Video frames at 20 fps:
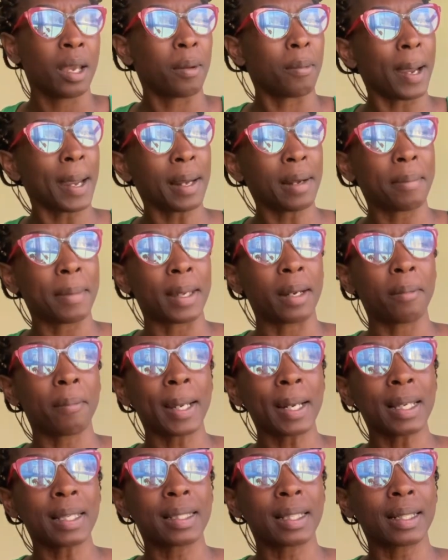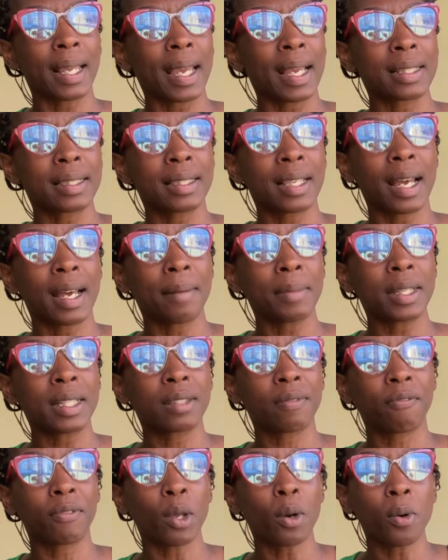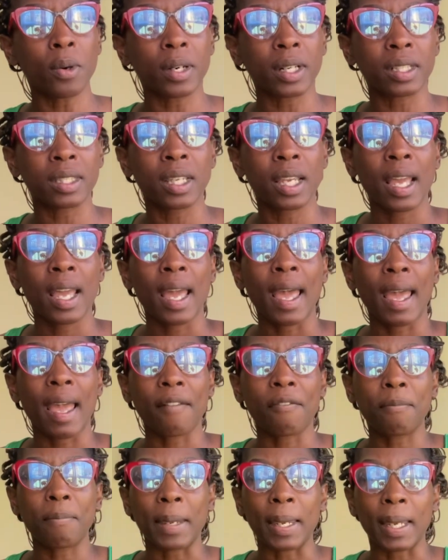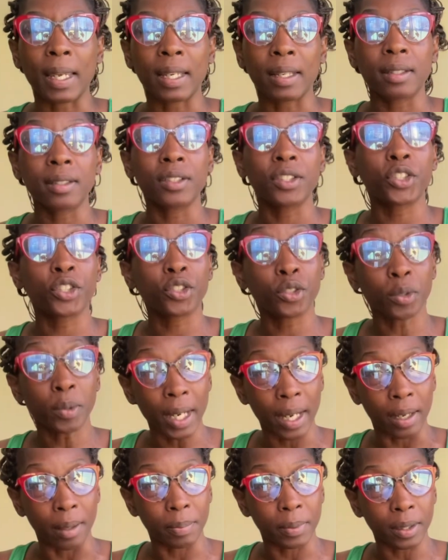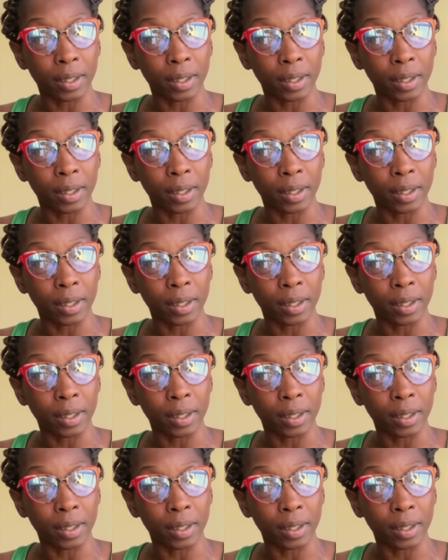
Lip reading: wait a minute, when is the last time these floors have been stripped?